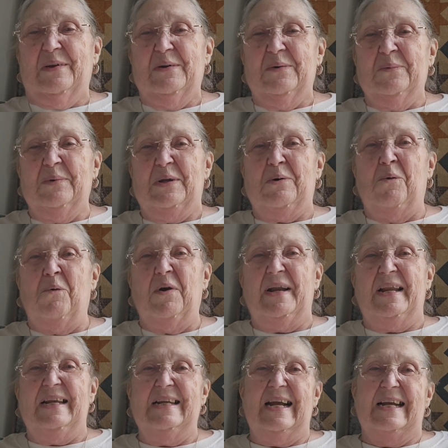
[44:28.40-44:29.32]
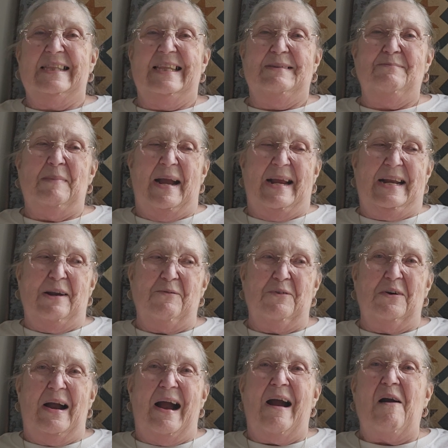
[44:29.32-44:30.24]
recording. Not that mine
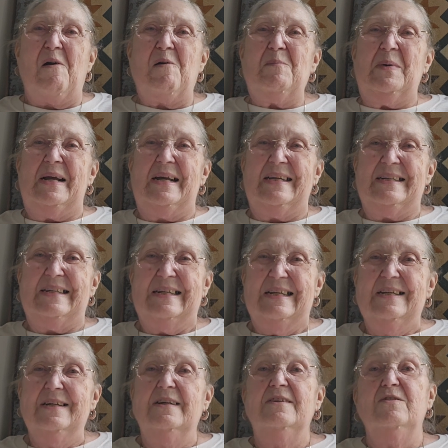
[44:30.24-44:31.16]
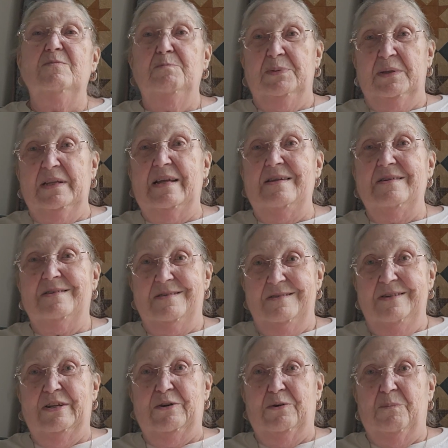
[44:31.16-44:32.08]
never are, but please,
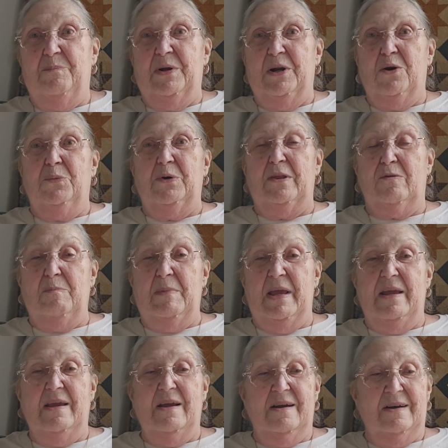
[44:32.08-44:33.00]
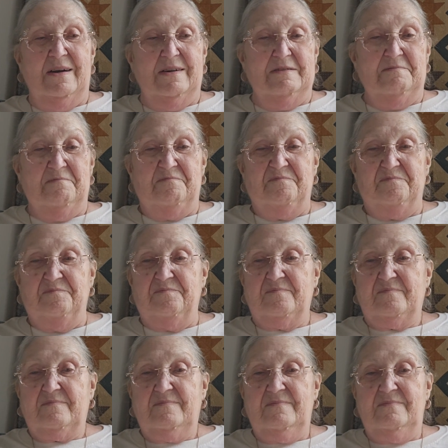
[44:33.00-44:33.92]
you know, bear with me.
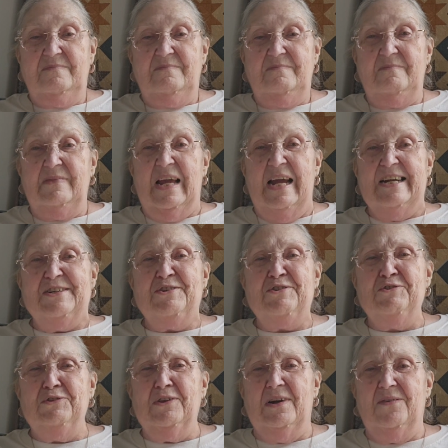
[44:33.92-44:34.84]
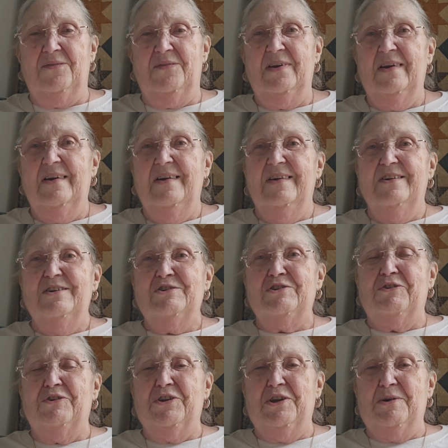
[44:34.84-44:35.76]
I do love
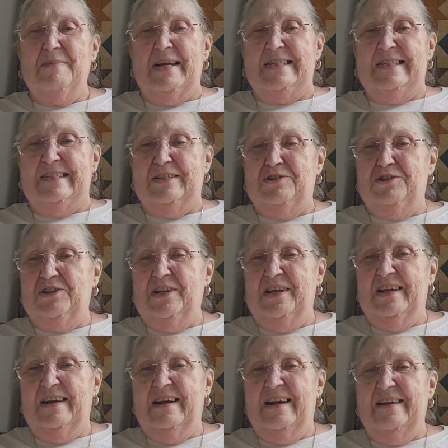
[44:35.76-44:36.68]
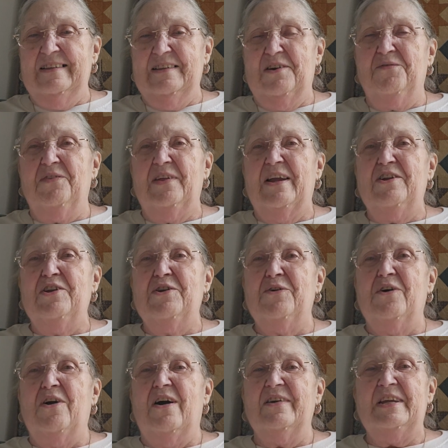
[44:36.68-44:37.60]
showing you my stitching. I love that
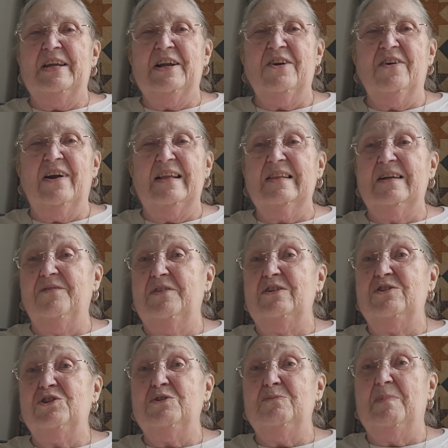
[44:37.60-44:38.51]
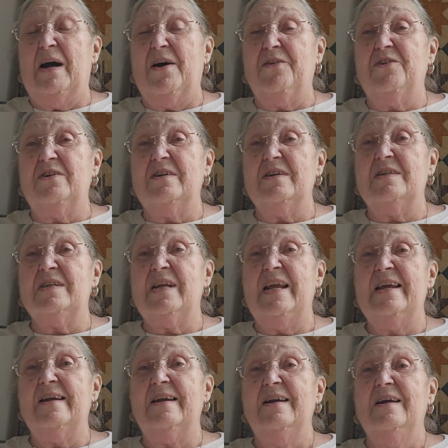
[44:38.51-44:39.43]
you're all here. I love that you bothered to
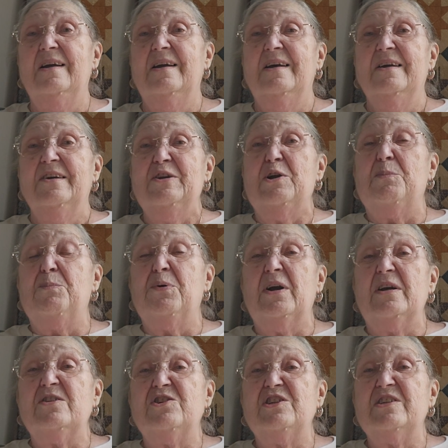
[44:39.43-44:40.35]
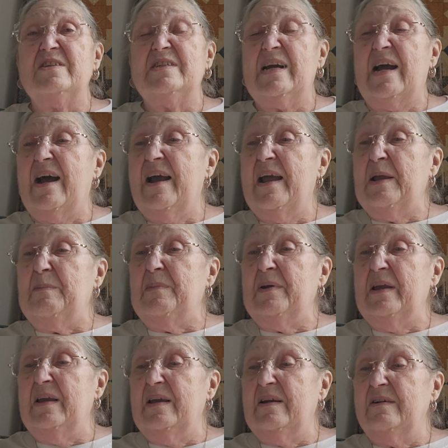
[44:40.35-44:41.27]
take your precious time
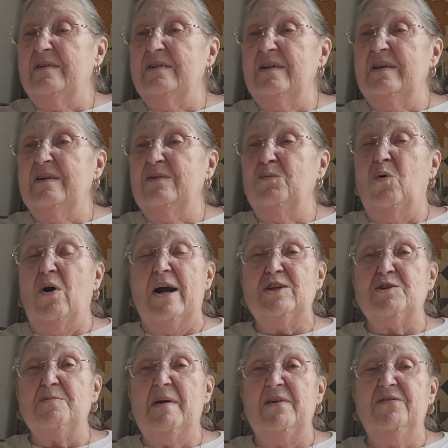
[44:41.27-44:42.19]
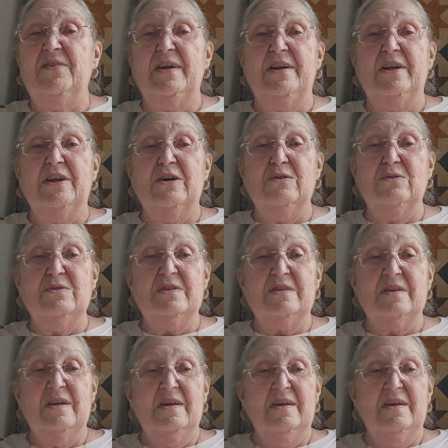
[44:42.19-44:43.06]
and watch my videos